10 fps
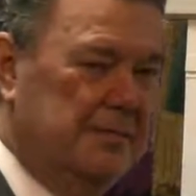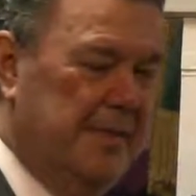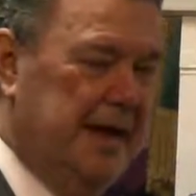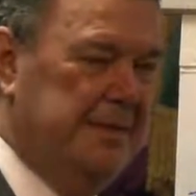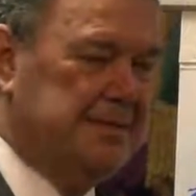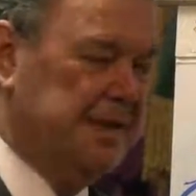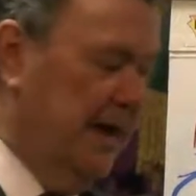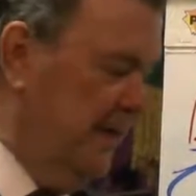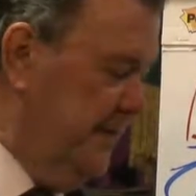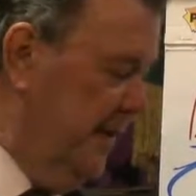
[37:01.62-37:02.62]
made
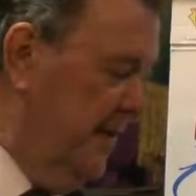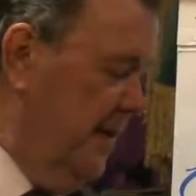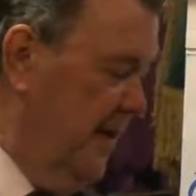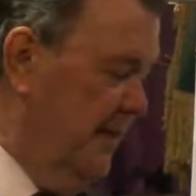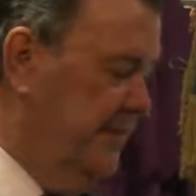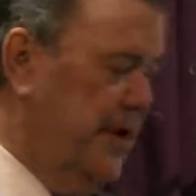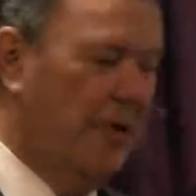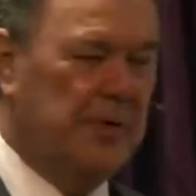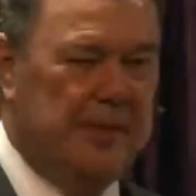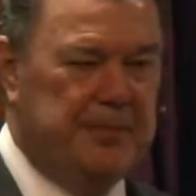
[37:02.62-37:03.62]
himself of
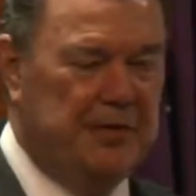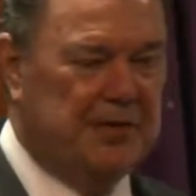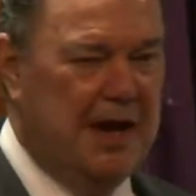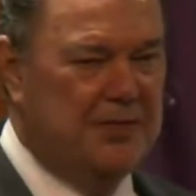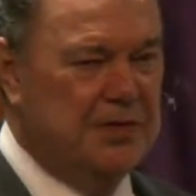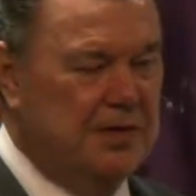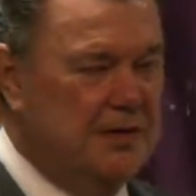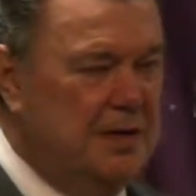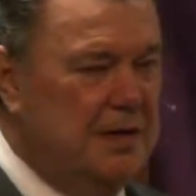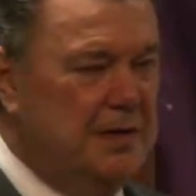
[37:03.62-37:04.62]
no reputation.
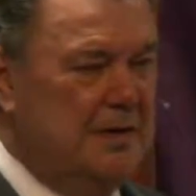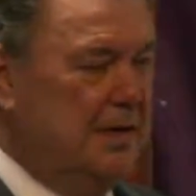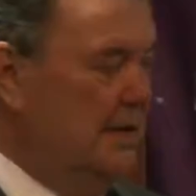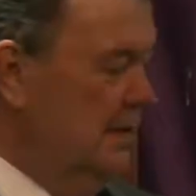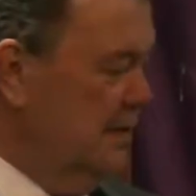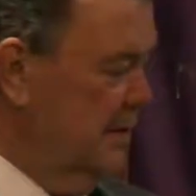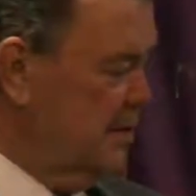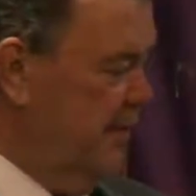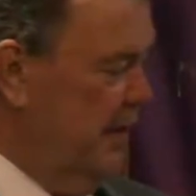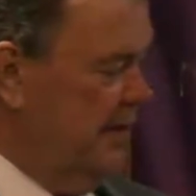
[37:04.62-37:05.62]
The
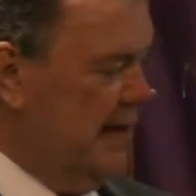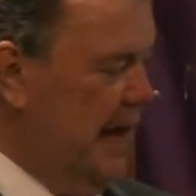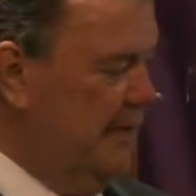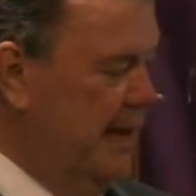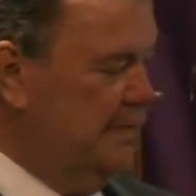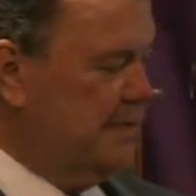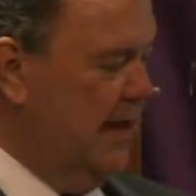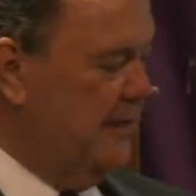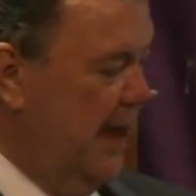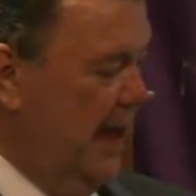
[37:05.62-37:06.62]
Spirit of God made
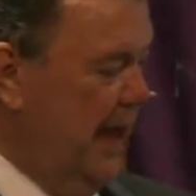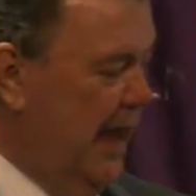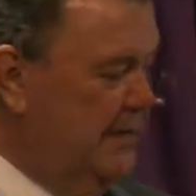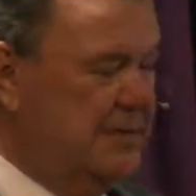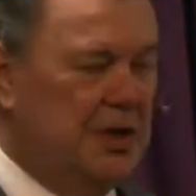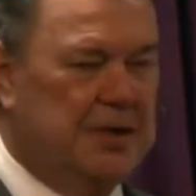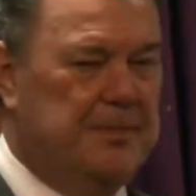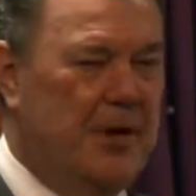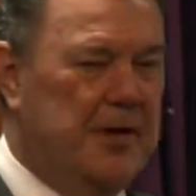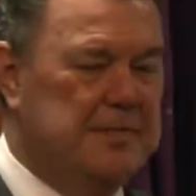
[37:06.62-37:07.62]
himself and took
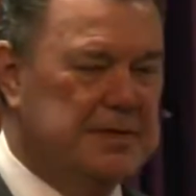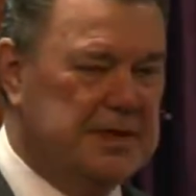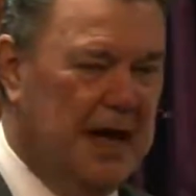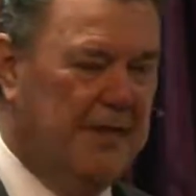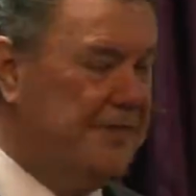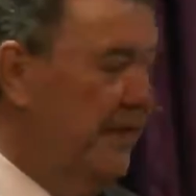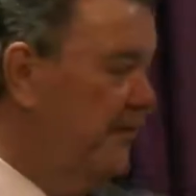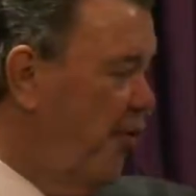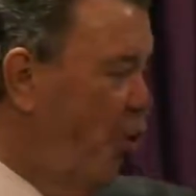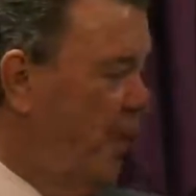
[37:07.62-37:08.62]
upon himself the
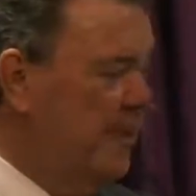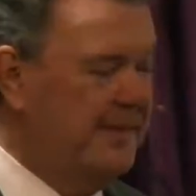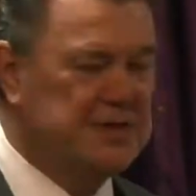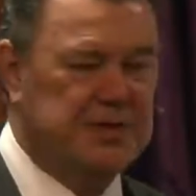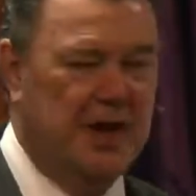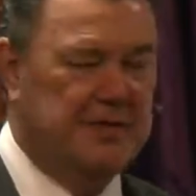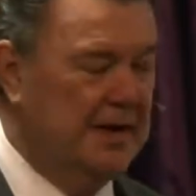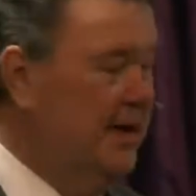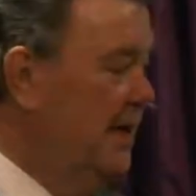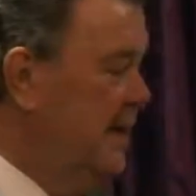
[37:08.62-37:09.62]
form of a servant.
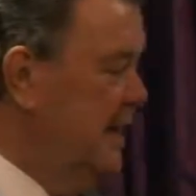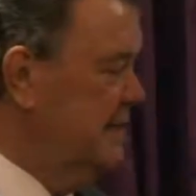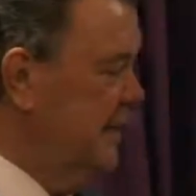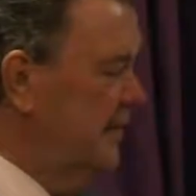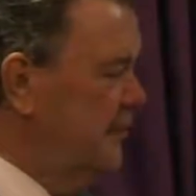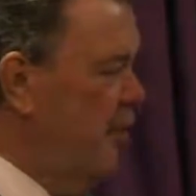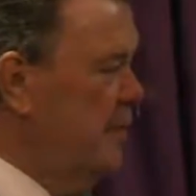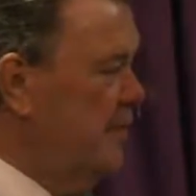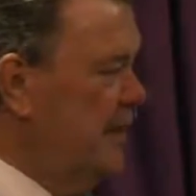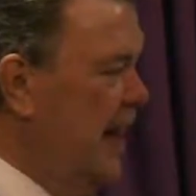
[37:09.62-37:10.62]
He's in the form
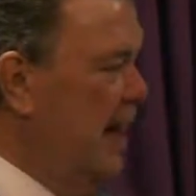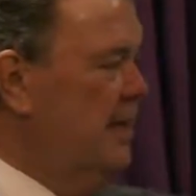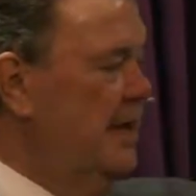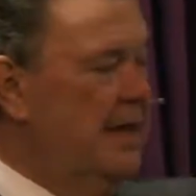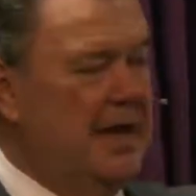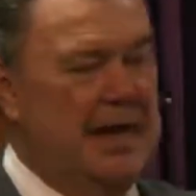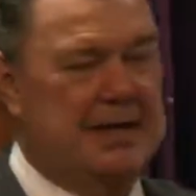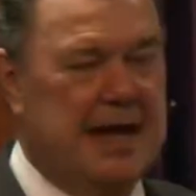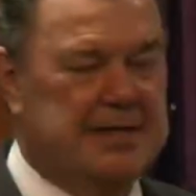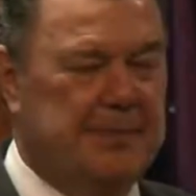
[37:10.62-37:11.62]
of God. He
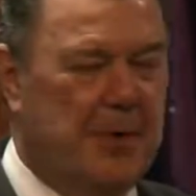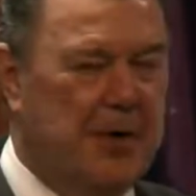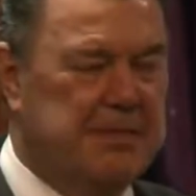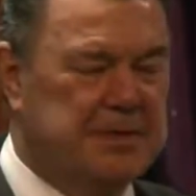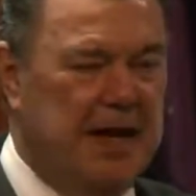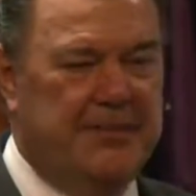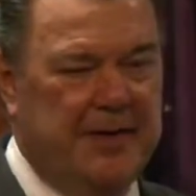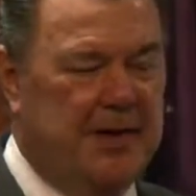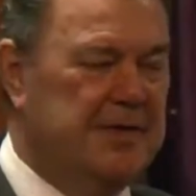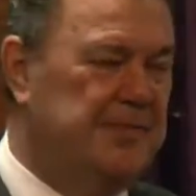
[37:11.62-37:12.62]
takes upon himself
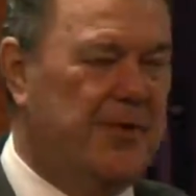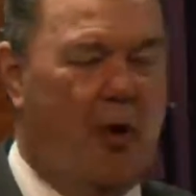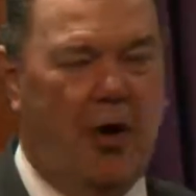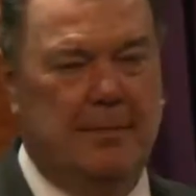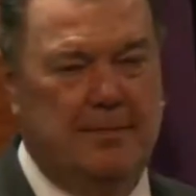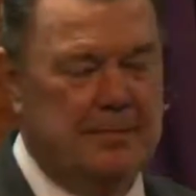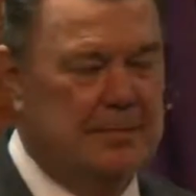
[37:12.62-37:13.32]
another form.